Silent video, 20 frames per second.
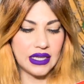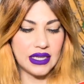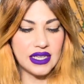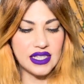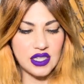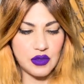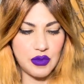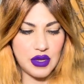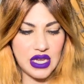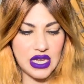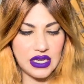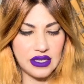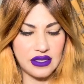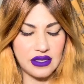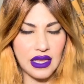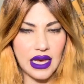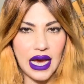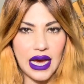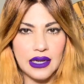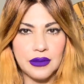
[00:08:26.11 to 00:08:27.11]
This means
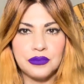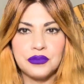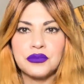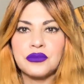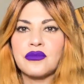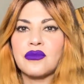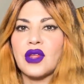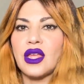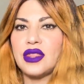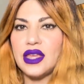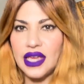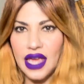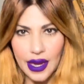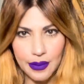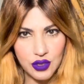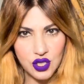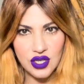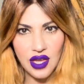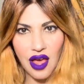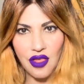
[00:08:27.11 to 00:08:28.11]
that they came
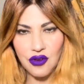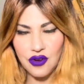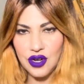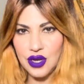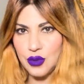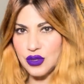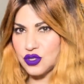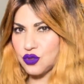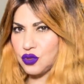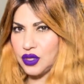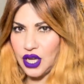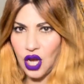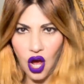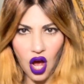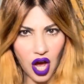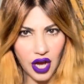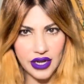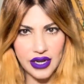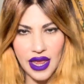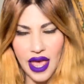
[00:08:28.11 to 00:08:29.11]
together, it was really
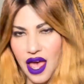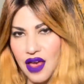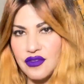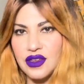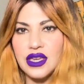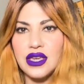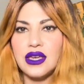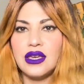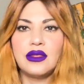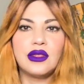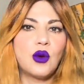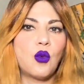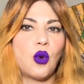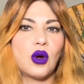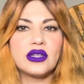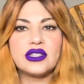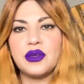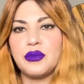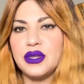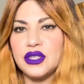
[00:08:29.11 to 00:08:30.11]
hot and heavy, and they
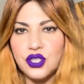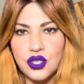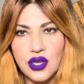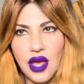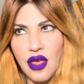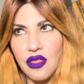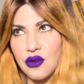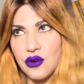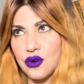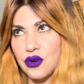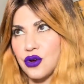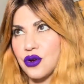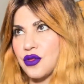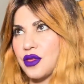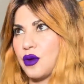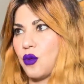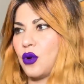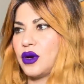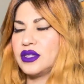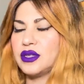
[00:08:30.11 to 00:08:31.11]
wanted to be together, or they
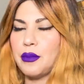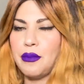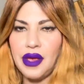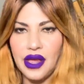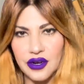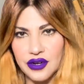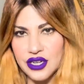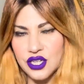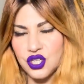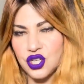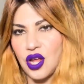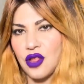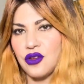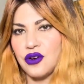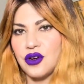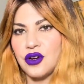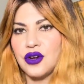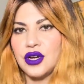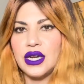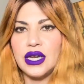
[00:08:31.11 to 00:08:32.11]
wanted to marry each
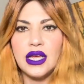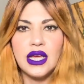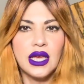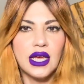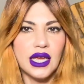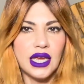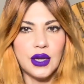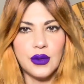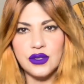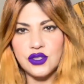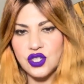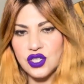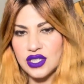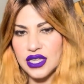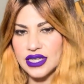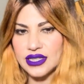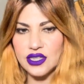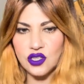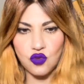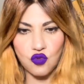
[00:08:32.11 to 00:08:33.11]
other, and it was just
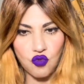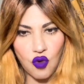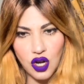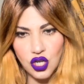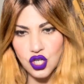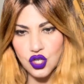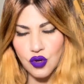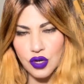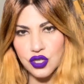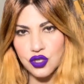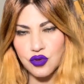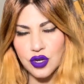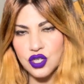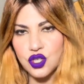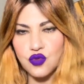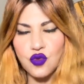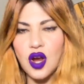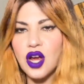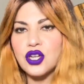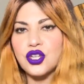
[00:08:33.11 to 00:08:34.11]
like this rush, rush, rush,
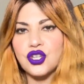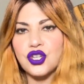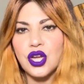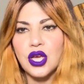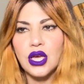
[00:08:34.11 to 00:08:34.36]
rush,